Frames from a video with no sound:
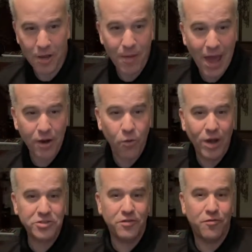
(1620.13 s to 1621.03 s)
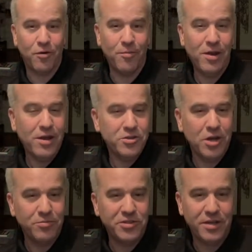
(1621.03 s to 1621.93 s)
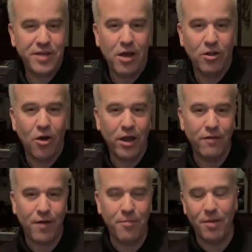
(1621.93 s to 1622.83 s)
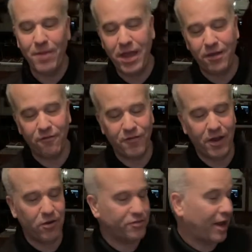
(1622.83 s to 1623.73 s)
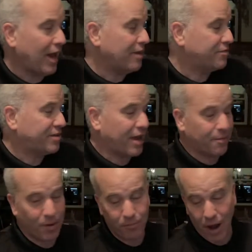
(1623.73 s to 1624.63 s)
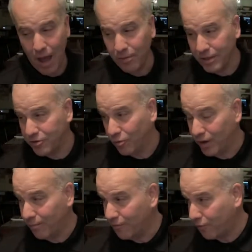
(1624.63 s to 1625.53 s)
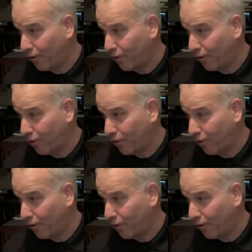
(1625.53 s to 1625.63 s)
Jim had a question for him. Jim says, how long have I been making figures? I got to say, I've been probably doing them